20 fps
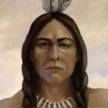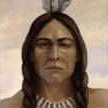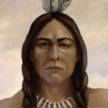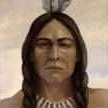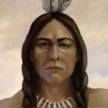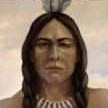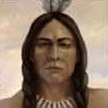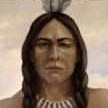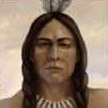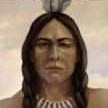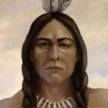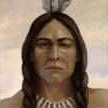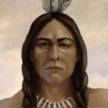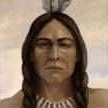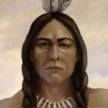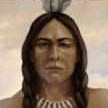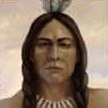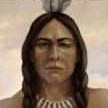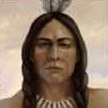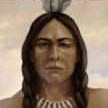
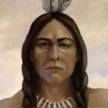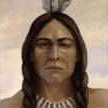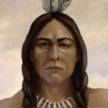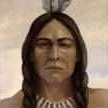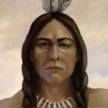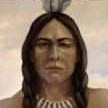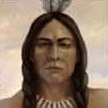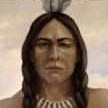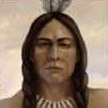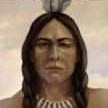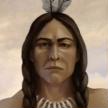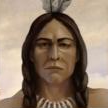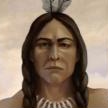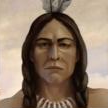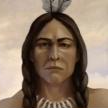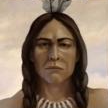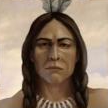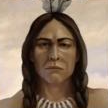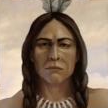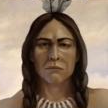
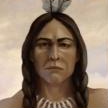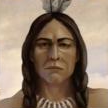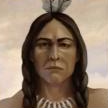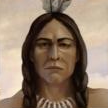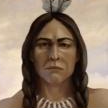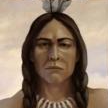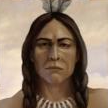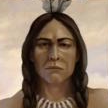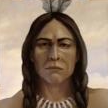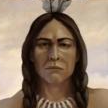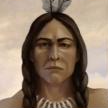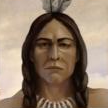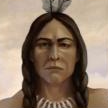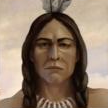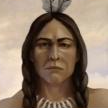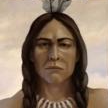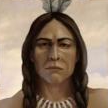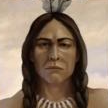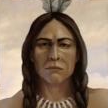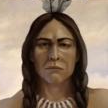
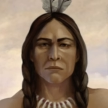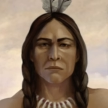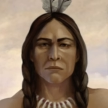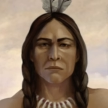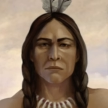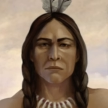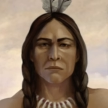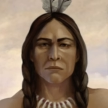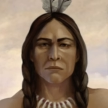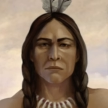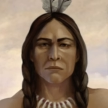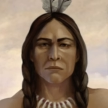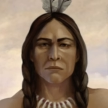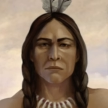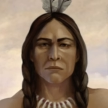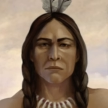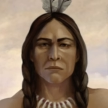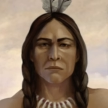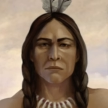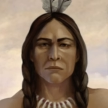
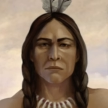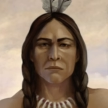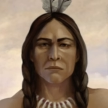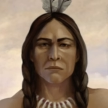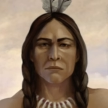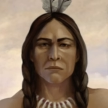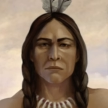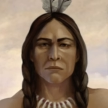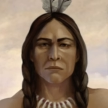[no speech]